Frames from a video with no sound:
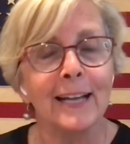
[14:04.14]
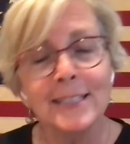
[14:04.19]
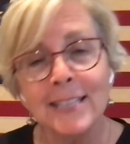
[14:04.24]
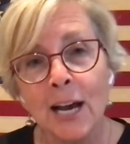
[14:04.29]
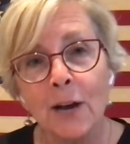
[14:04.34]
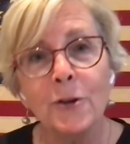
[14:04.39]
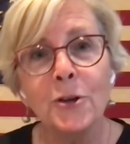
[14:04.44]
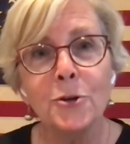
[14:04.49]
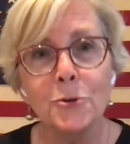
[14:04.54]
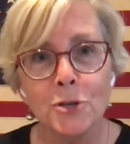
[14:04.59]

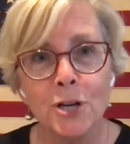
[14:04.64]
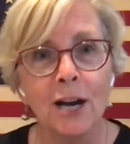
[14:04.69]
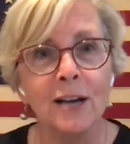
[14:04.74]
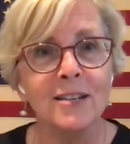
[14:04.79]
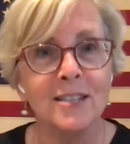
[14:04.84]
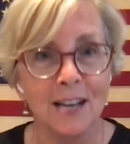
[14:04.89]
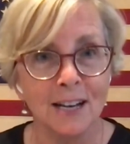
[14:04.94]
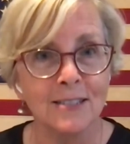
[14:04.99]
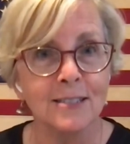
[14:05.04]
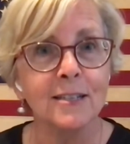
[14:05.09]
how Utah
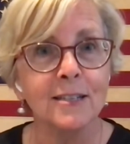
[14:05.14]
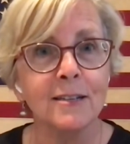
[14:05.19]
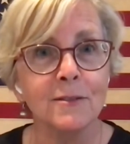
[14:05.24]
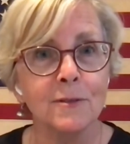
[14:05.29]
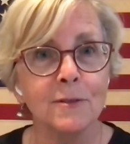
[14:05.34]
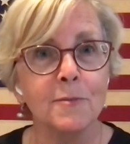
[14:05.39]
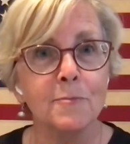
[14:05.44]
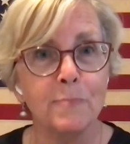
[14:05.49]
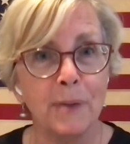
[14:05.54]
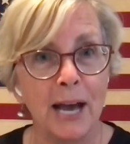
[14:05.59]
does it
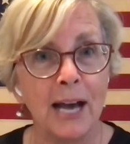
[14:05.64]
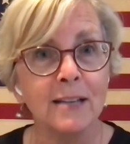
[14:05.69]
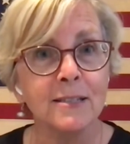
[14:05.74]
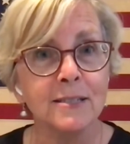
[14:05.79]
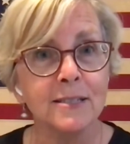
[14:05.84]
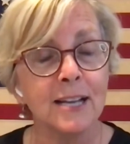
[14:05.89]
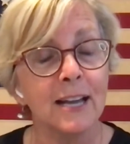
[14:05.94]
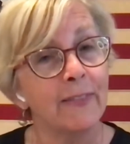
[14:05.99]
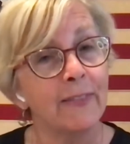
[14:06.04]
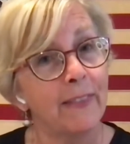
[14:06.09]

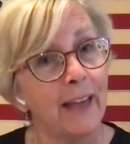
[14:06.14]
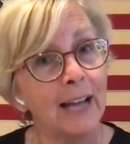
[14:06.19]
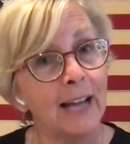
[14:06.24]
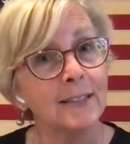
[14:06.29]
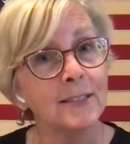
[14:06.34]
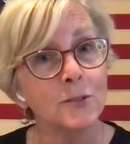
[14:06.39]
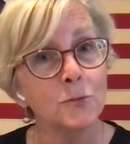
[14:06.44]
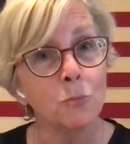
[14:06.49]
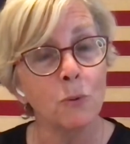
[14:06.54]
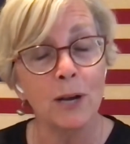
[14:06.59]
best. And
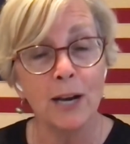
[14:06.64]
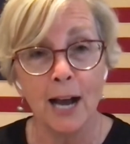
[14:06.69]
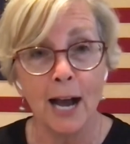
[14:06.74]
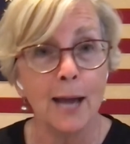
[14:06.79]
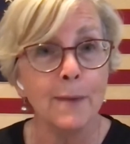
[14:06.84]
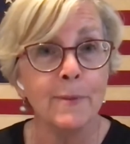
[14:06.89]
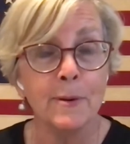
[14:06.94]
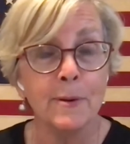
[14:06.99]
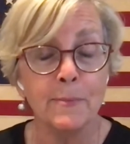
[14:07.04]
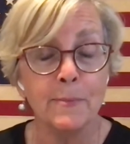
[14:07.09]
that's what
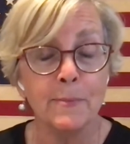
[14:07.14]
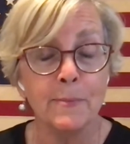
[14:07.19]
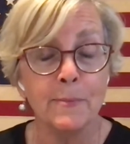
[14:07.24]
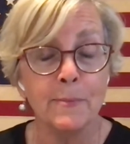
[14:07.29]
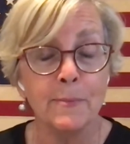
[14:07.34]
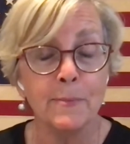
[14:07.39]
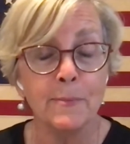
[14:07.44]
I'm about.